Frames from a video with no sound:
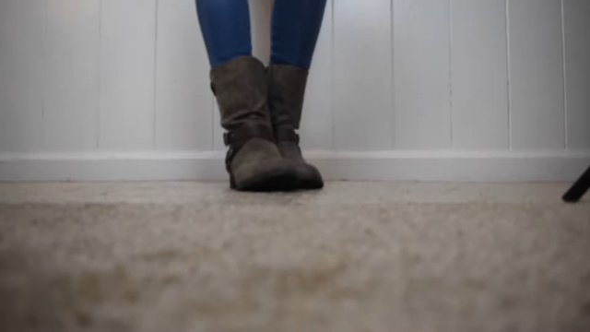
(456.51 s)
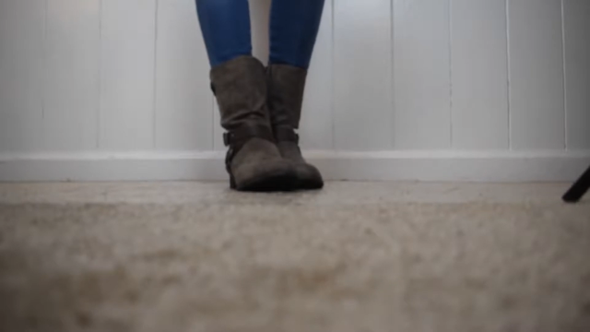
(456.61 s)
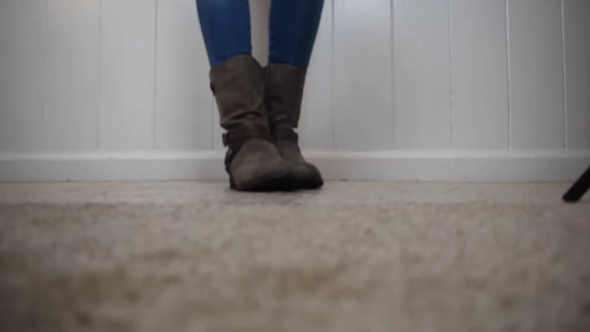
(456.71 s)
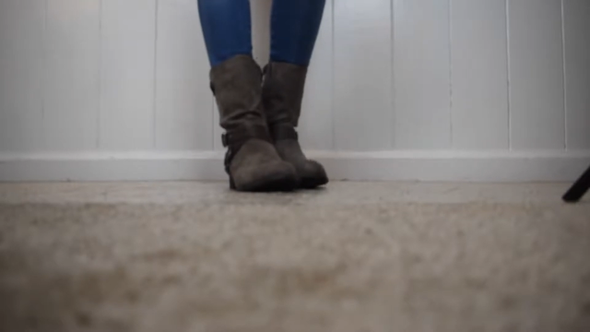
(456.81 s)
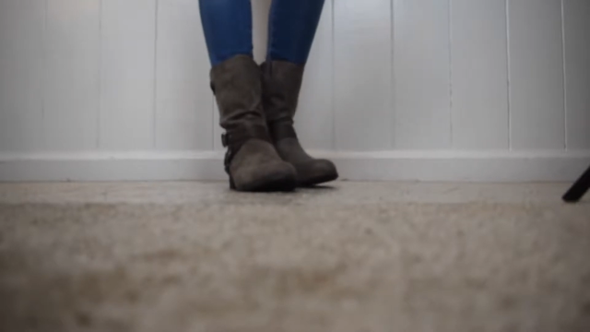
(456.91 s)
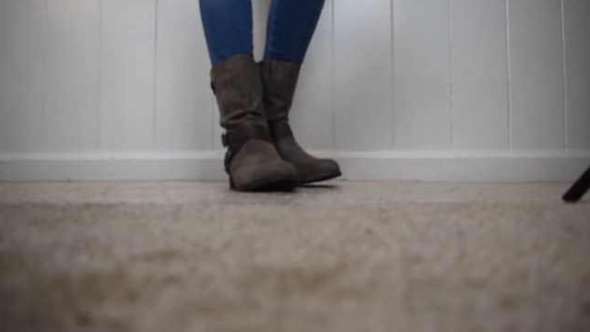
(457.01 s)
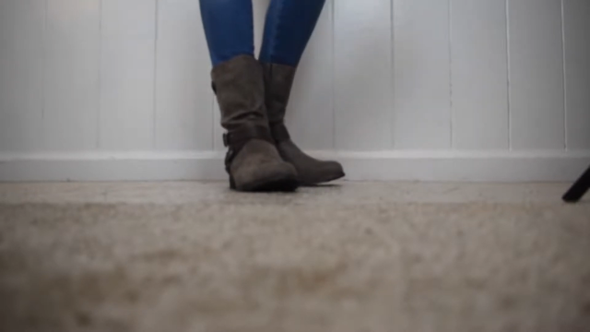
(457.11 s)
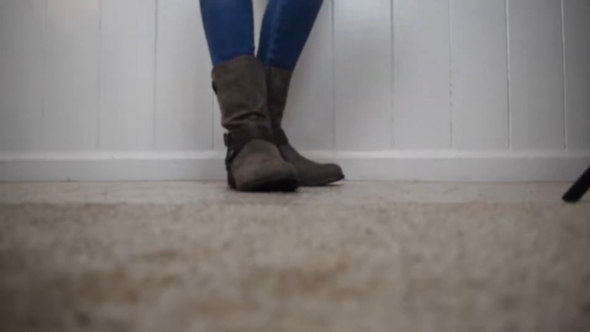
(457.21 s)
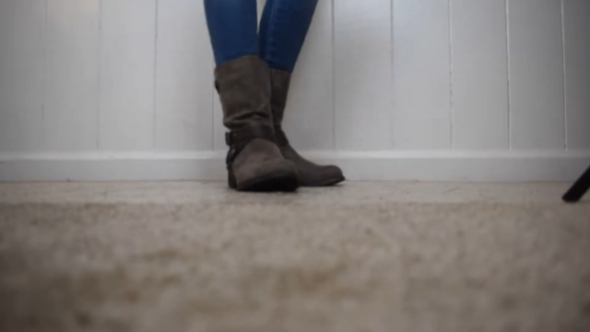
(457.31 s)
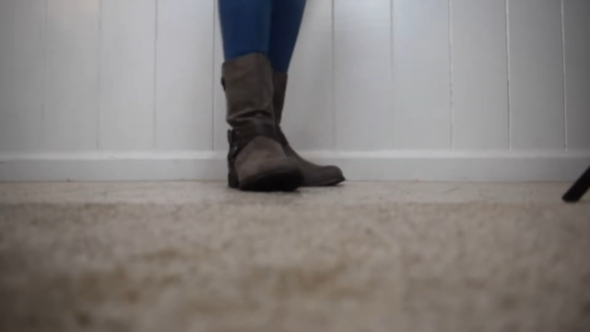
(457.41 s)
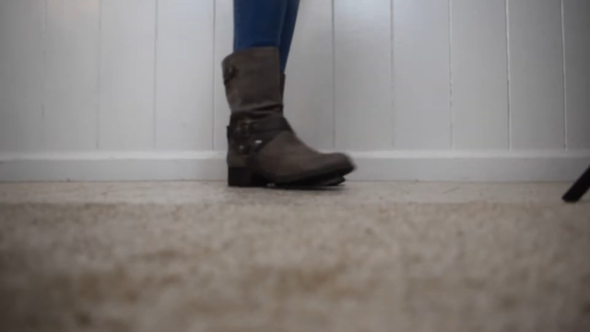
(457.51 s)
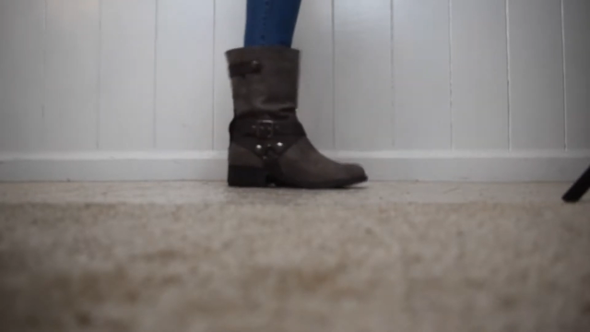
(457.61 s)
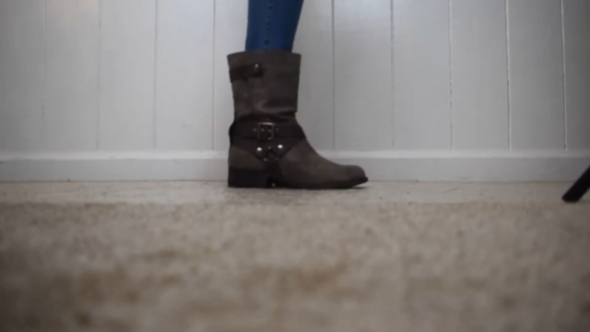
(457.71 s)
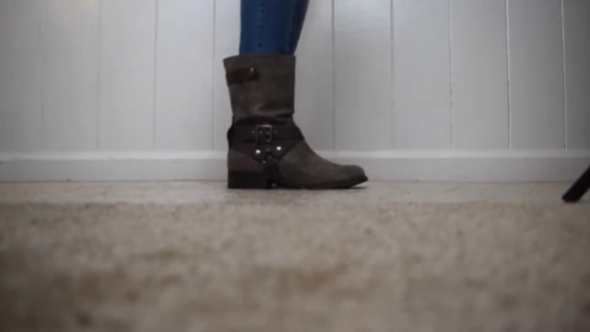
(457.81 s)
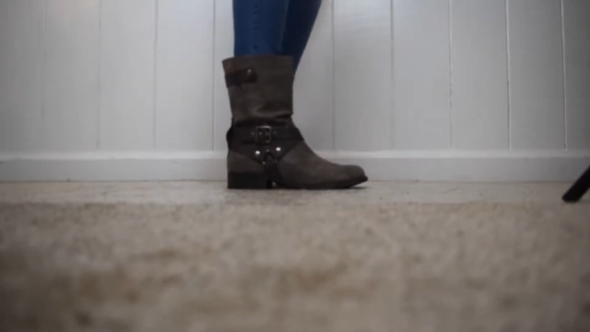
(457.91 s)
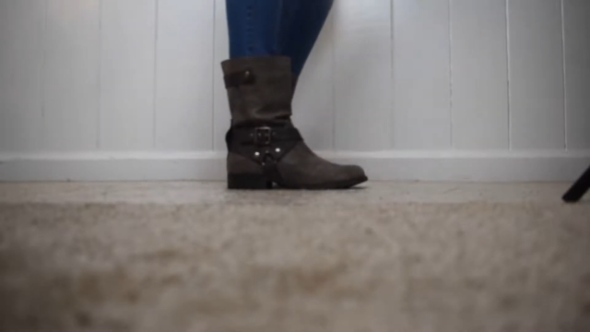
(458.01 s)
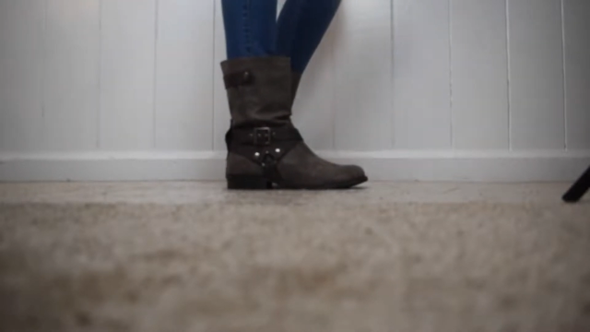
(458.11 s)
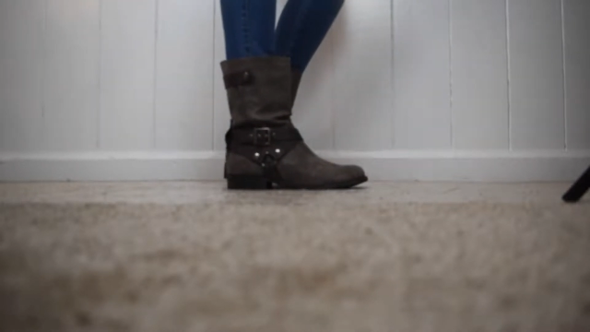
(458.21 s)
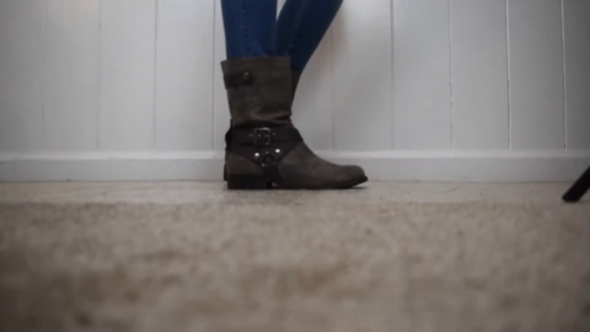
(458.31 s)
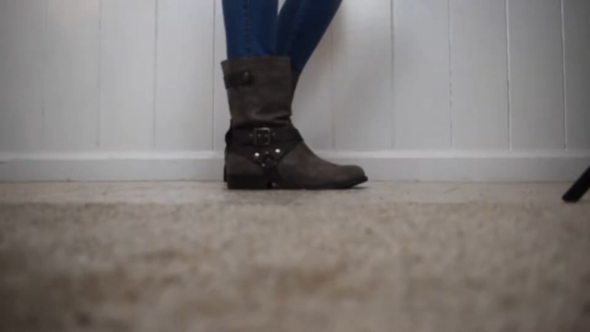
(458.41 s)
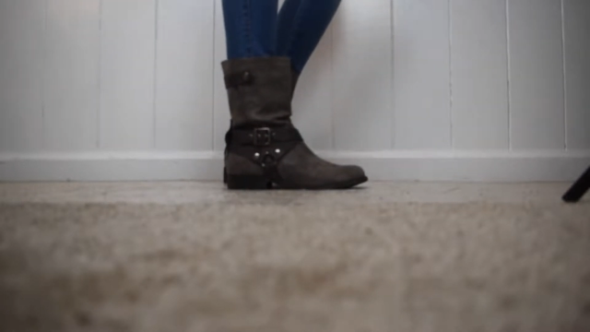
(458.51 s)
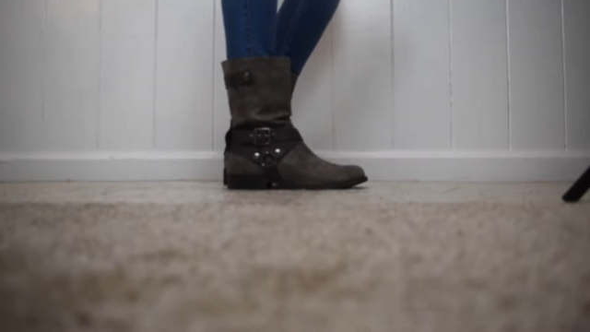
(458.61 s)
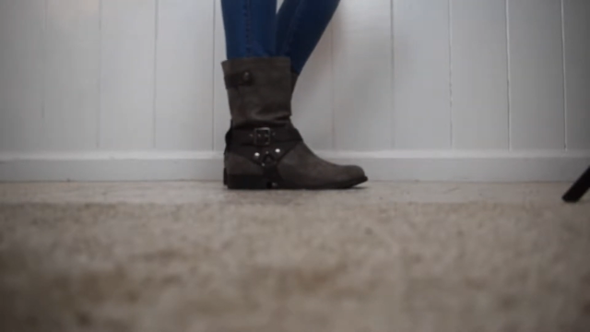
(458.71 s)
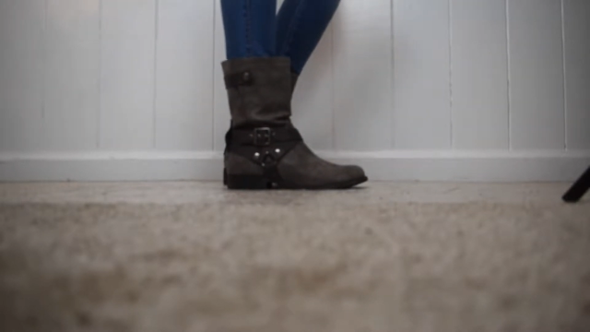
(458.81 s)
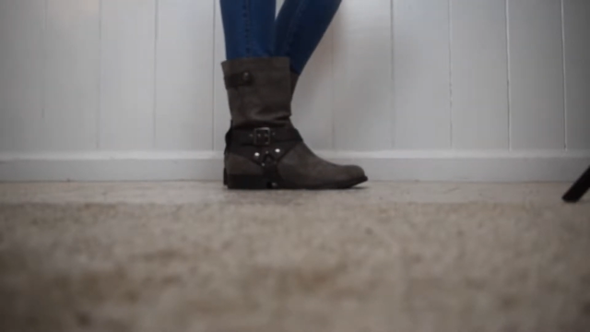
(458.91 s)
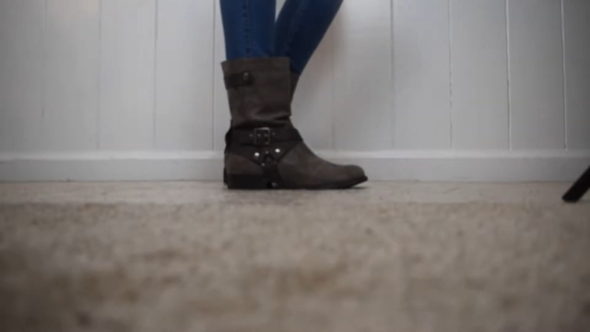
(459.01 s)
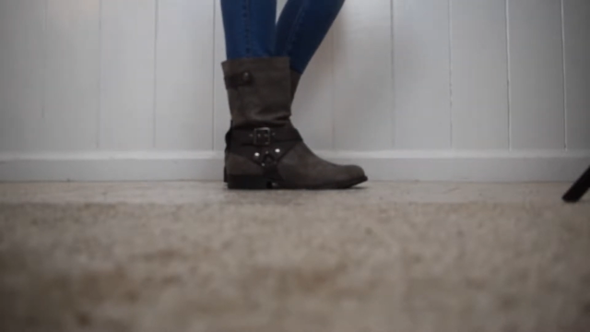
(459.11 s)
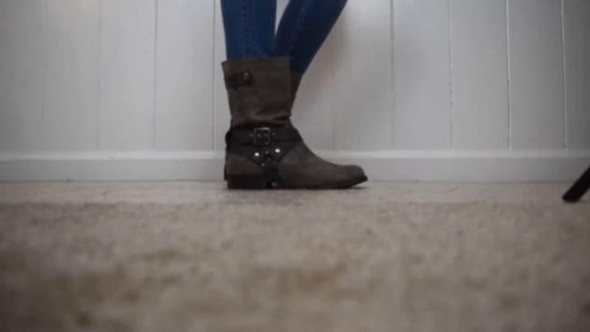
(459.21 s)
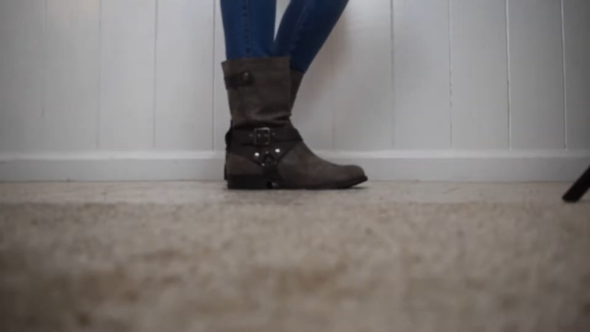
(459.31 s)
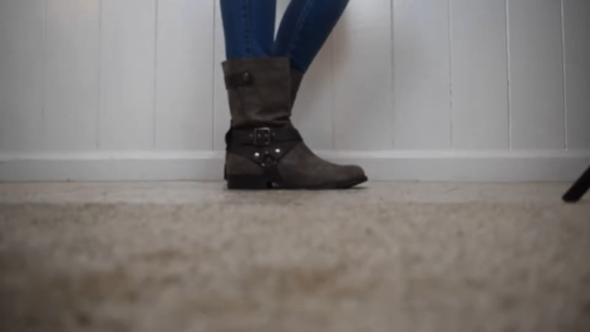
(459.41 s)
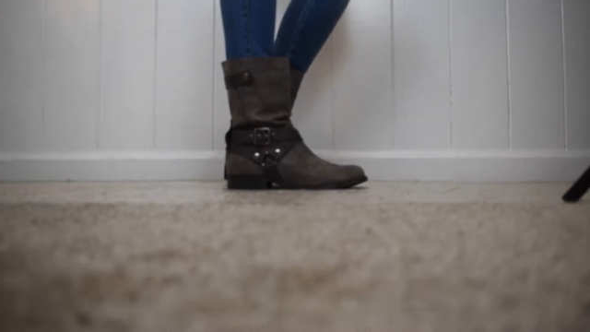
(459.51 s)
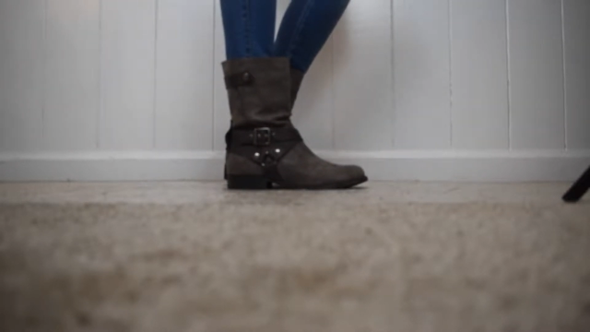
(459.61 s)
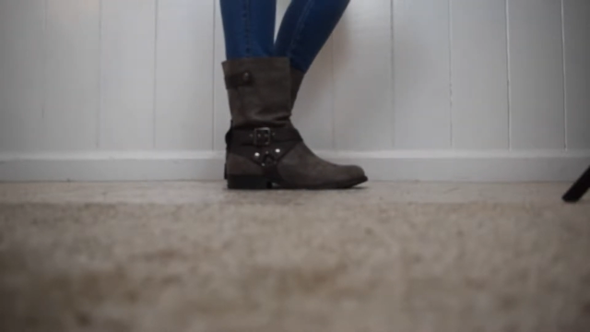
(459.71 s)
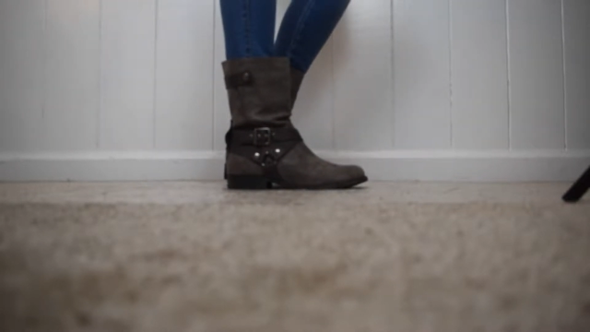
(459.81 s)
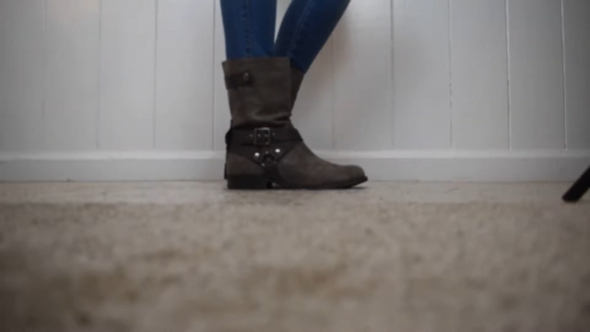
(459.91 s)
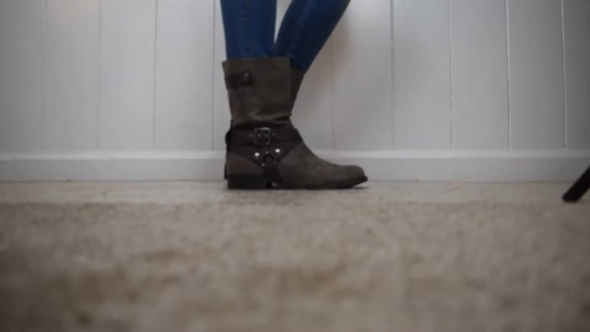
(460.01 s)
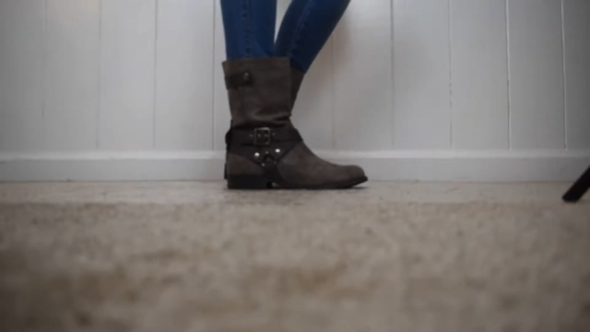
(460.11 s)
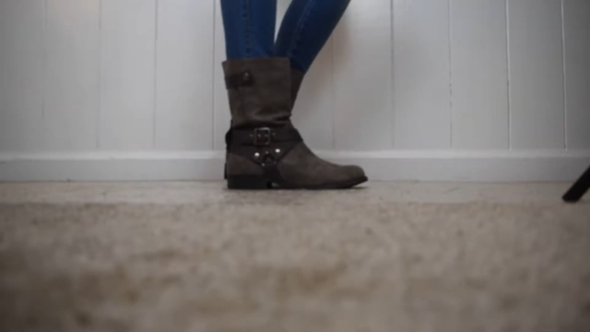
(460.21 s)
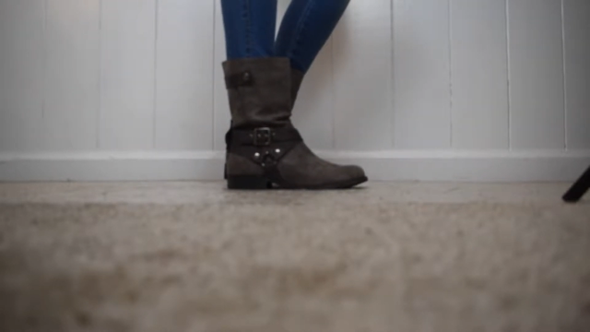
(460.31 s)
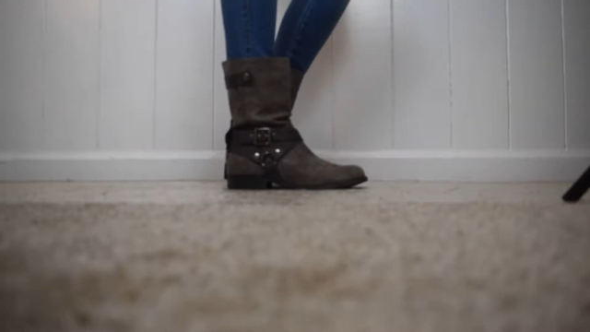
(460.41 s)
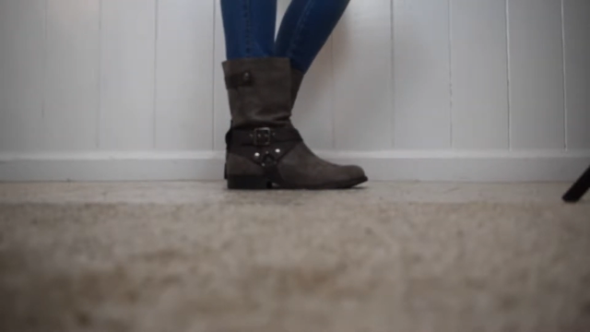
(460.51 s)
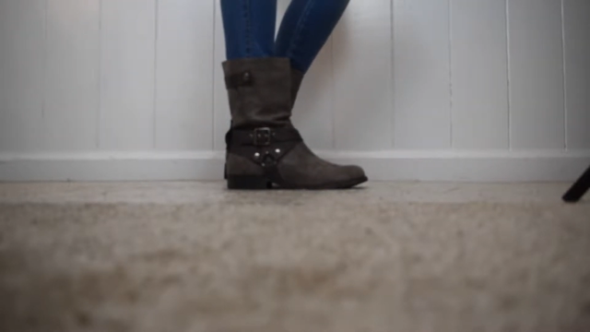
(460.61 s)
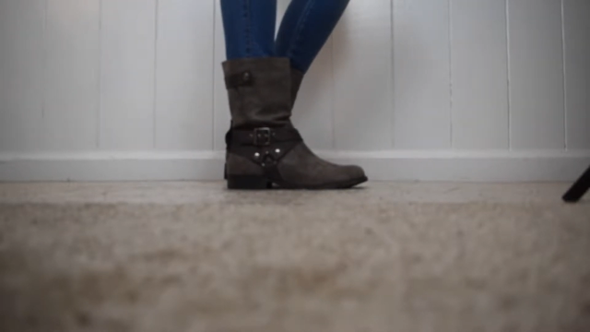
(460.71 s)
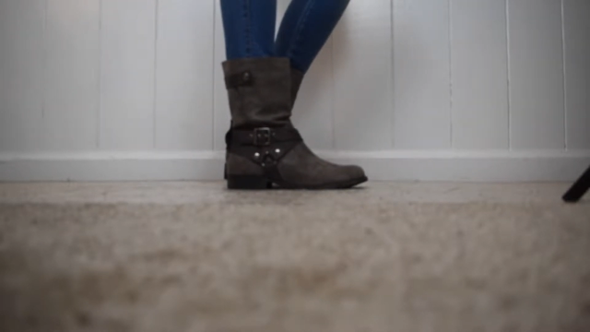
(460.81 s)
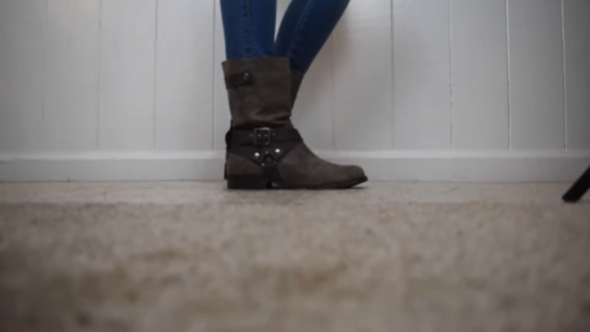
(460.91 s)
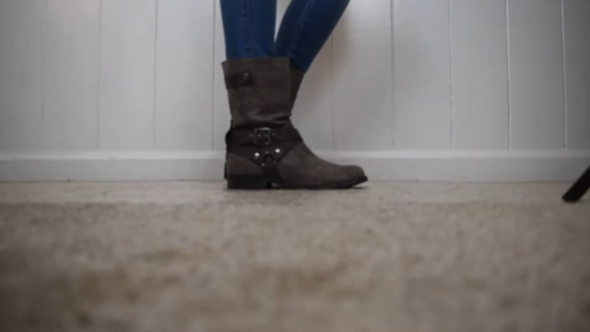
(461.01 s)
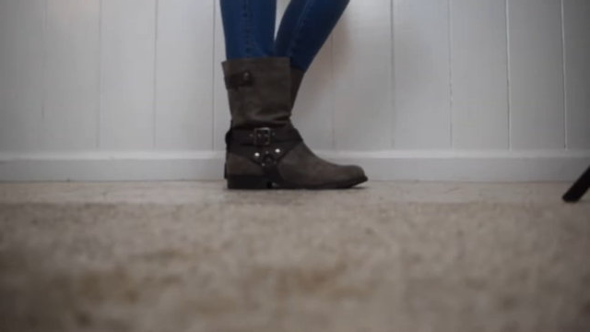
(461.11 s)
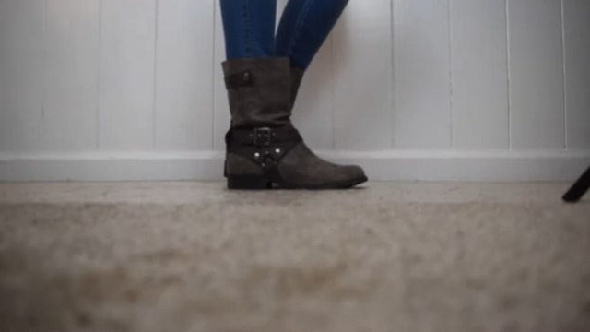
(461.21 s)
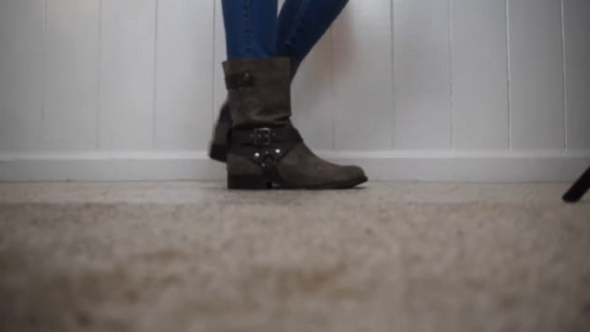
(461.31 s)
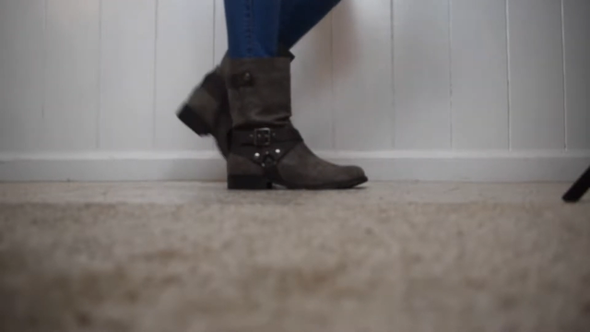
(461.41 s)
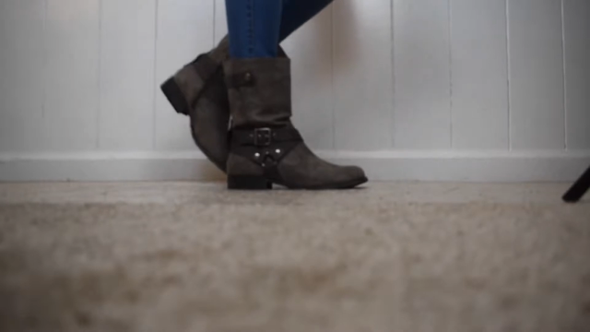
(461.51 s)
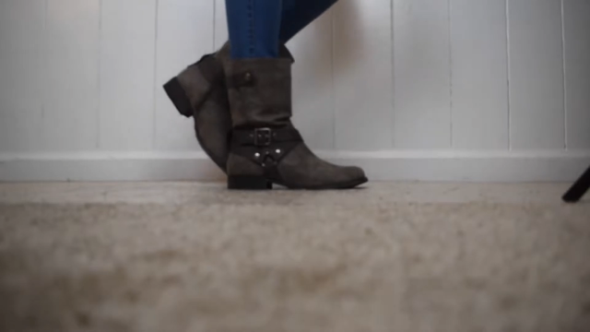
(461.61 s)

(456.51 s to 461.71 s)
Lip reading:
[unreadable: no face in view]